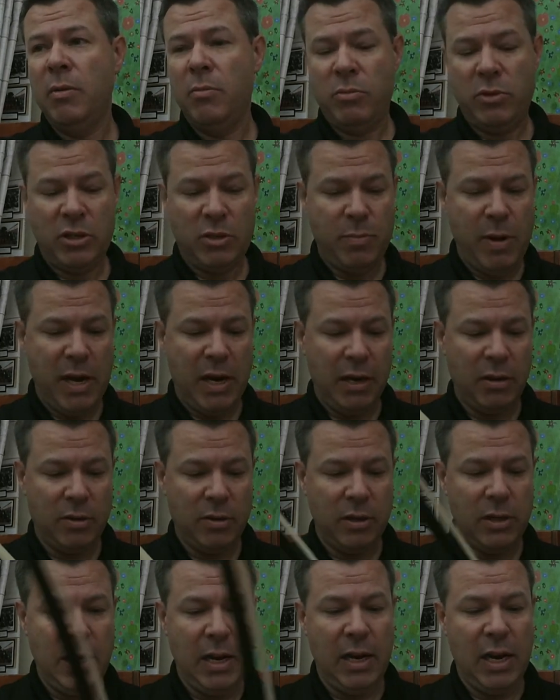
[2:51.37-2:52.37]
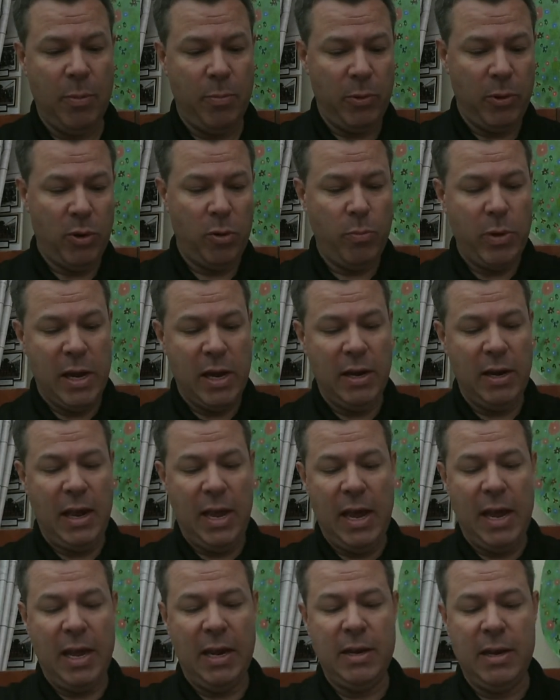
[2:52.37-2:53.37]
Just clean it up a little bit,
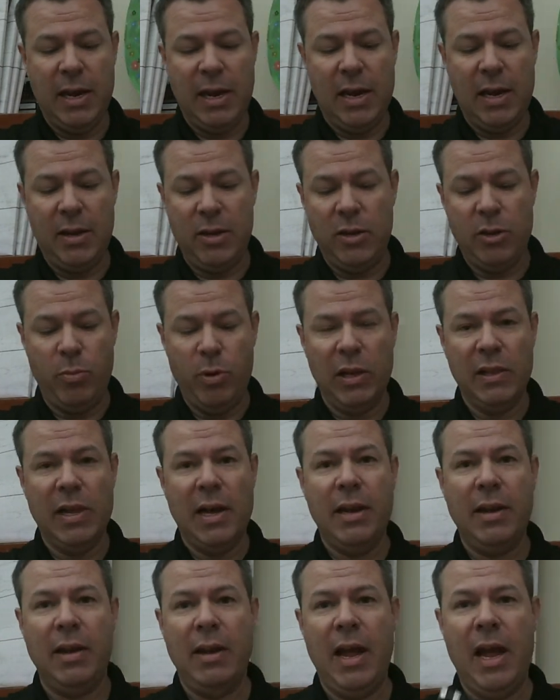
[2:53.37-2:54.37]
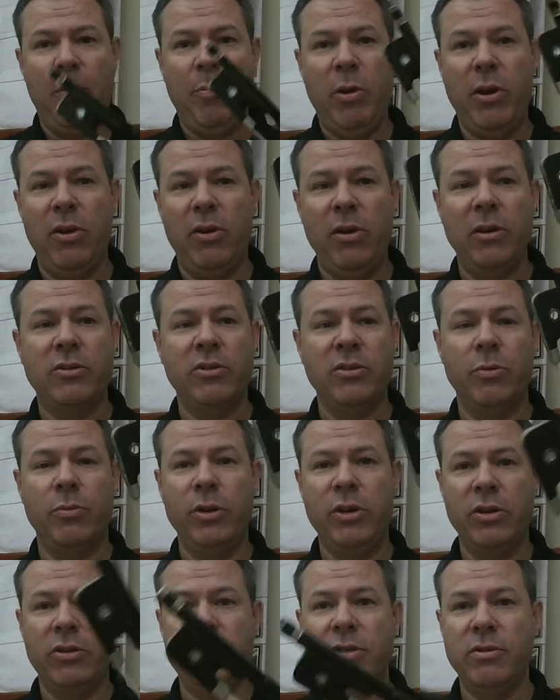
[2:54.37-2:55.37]
and you'll be a lot happier, and so will
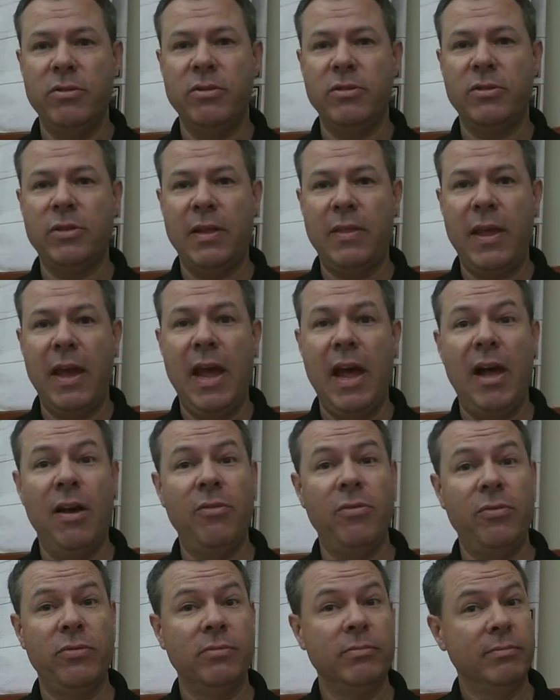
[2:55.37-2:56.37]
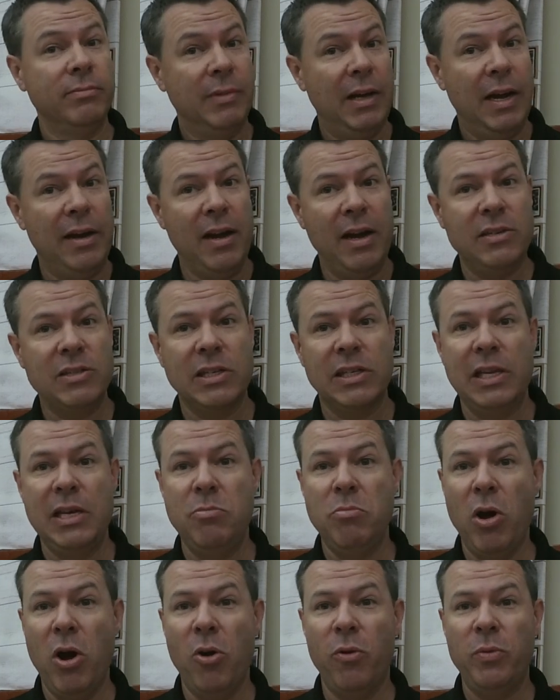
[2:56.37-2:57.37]
your students, that they have a nice
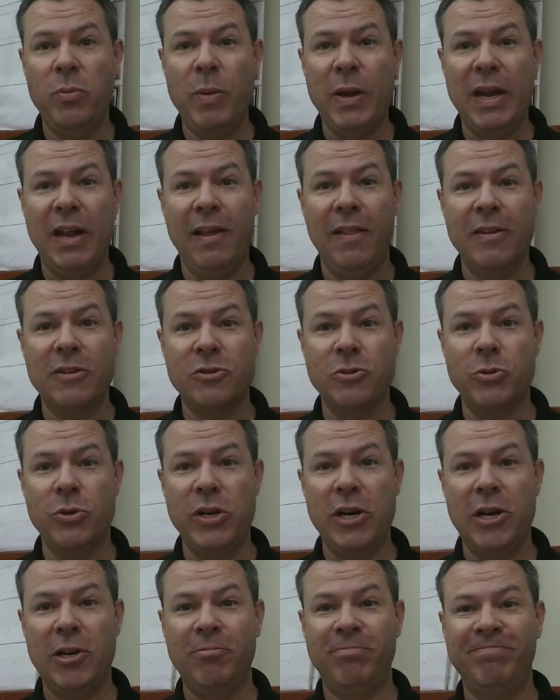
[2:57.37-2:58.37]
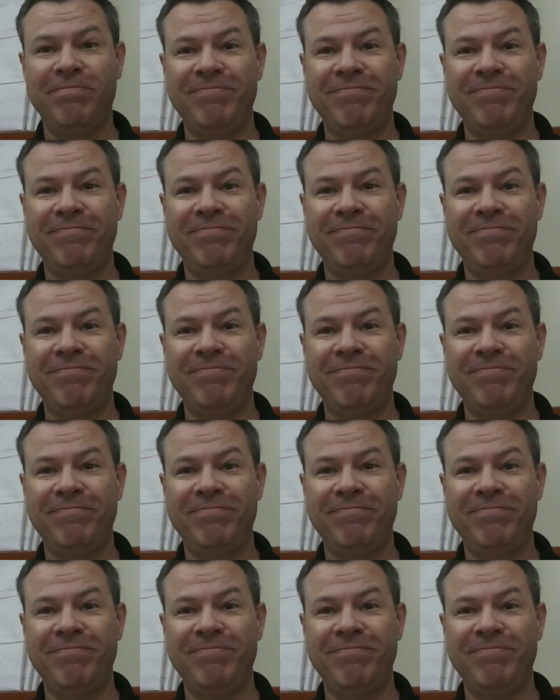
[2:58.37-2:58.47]
clean bow at the beginning of the school year.